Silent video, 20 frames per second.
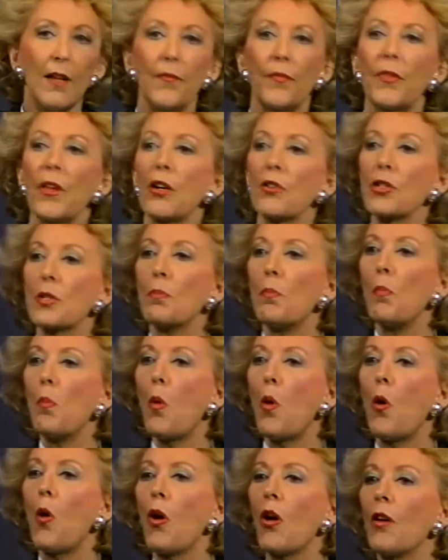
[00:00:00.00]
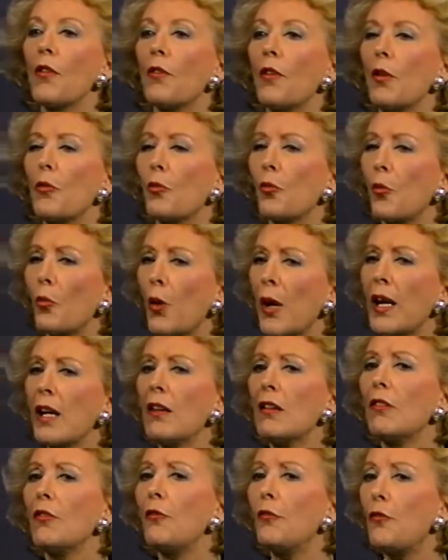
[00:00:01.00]
There's more
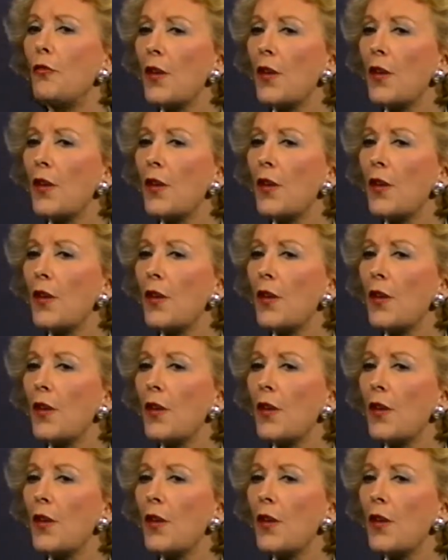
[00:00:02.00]
real,